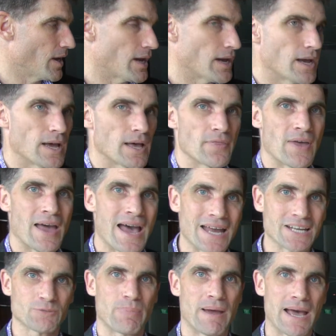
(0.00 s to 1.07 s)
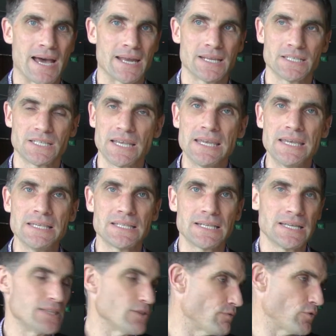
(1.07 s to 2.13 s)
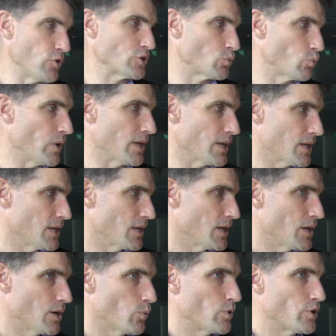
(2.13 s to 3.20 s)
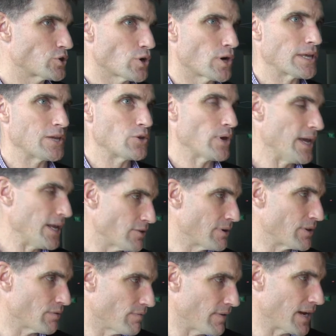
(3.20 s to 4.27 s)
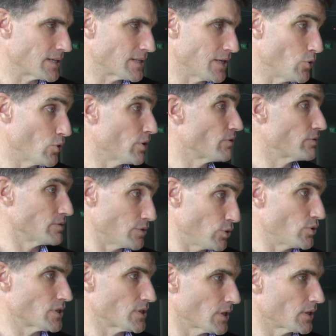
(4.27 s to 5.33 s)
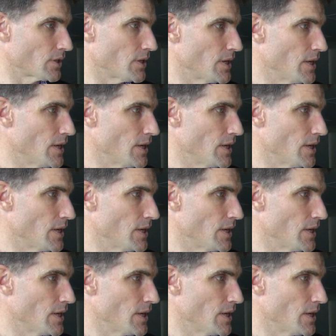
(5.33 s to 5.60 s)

the hardest part is easily in the first week when you're trying to get your head around the fact that you're going to do this thing.